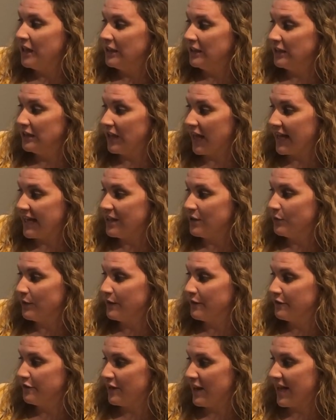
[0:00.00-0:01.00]
Light
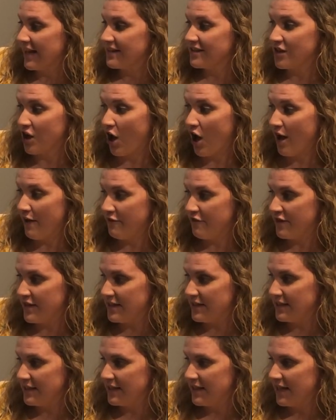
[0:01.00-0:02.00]
reflects off
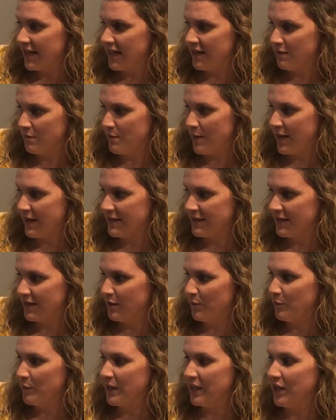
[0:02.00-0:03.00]
it and makes it
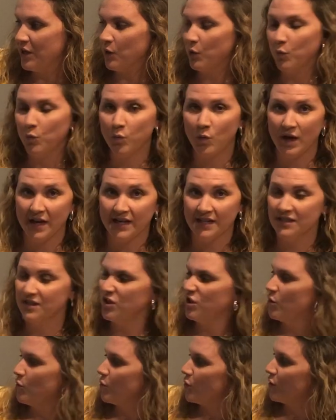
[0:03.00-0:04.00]
appear white
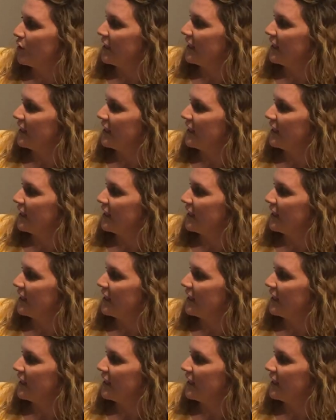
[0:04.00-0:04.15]
or